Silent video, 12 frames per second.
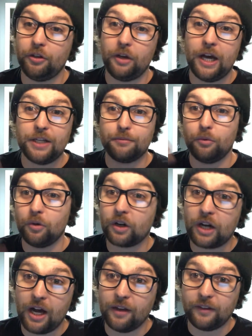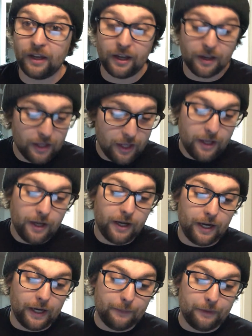you guys more content
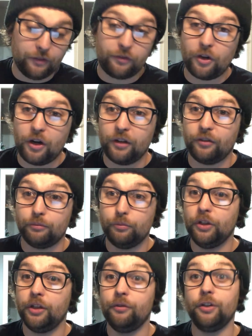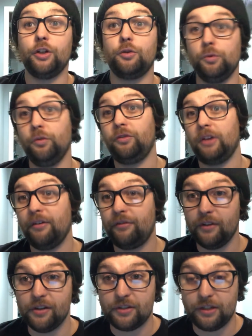and starting some really, really cool stuff
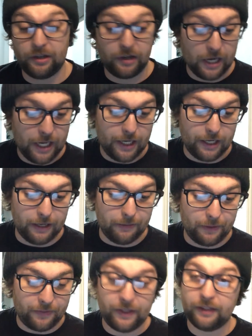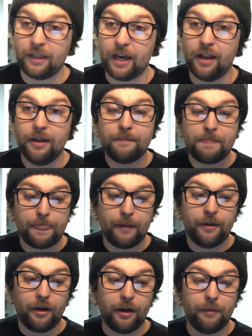for this year. I think that
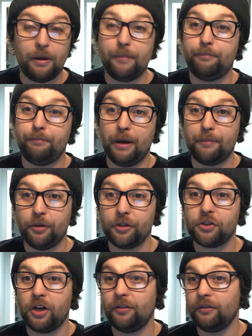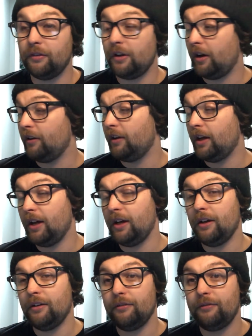my push on
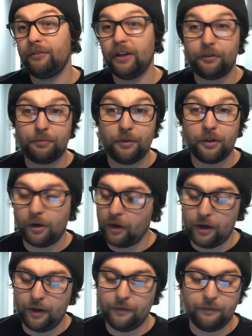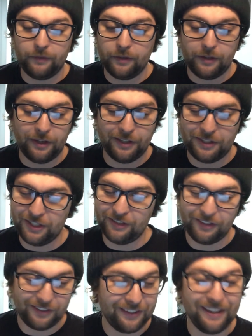Facebook or on
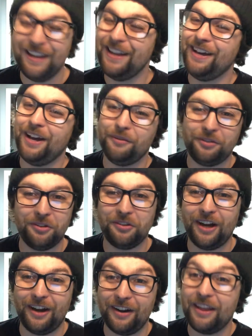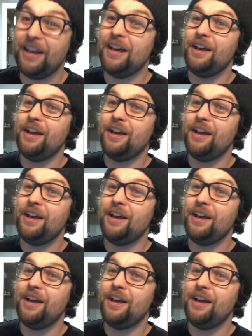Jesus, I'm so tired.